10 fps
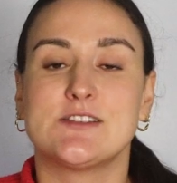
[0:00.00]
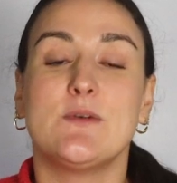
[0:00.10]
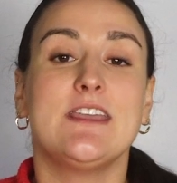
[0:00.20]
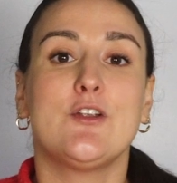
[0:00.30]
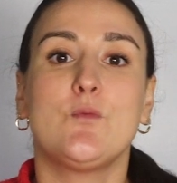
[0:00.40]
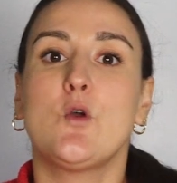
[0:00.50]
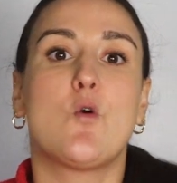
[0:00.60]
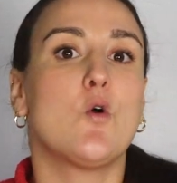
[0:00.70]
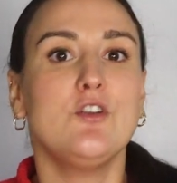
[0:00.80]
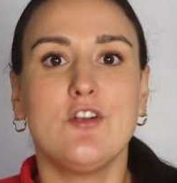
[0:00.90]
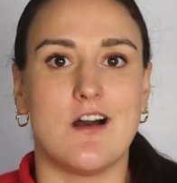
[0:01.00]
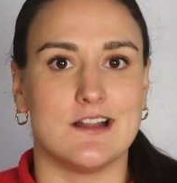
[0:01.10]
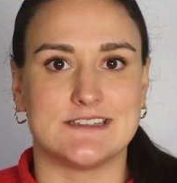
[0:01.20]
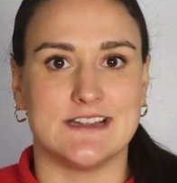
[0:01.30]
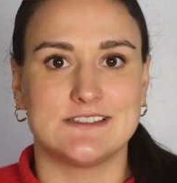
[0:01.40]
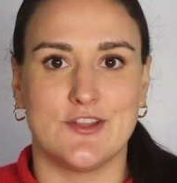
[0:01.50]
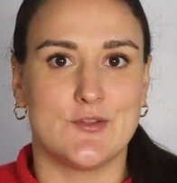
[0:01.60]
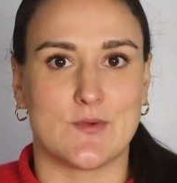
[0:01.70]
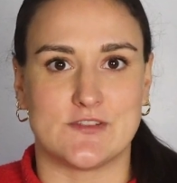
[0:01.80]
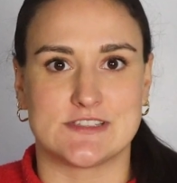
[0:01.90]
So either record your content on
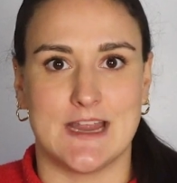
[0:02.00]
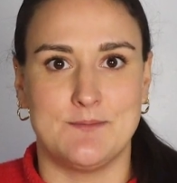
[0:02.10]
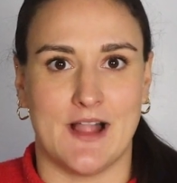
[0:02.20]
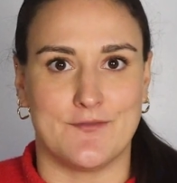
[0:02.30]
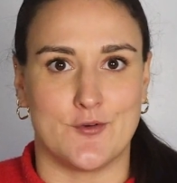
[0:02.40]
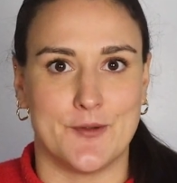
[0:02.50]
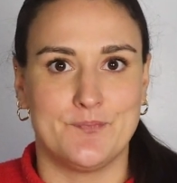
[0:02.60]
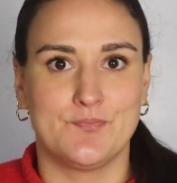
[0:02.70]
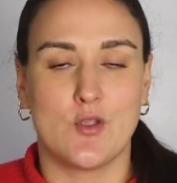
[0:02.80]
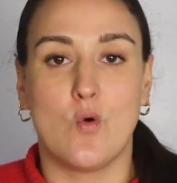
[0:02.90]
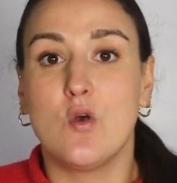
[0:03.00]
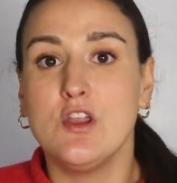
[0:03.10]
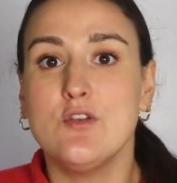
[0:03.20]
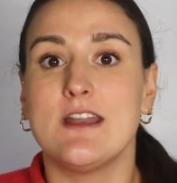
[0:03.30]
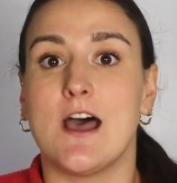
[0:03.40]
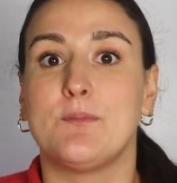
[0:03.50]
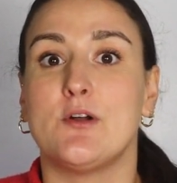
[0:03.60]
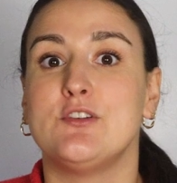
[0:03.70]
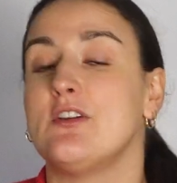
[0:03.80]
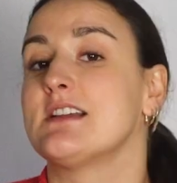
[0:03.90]
the Riverside platform, or you can
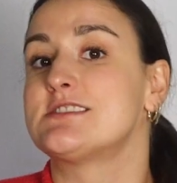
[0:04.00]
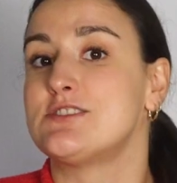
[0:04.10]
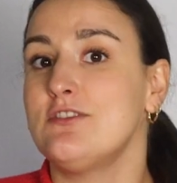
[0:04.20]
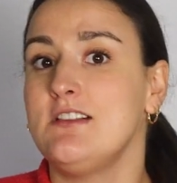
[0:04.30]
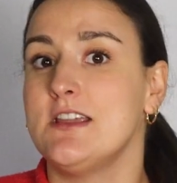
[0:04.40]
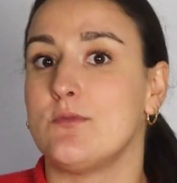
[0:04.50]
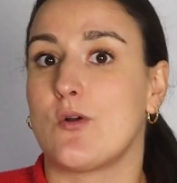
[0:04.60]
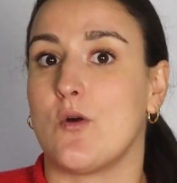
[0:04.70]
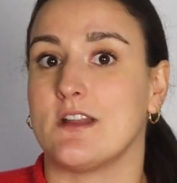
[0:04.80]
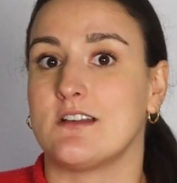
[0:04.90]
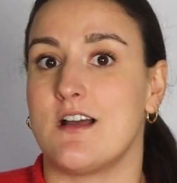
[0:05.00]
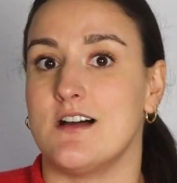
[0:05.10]
upload your externally recorded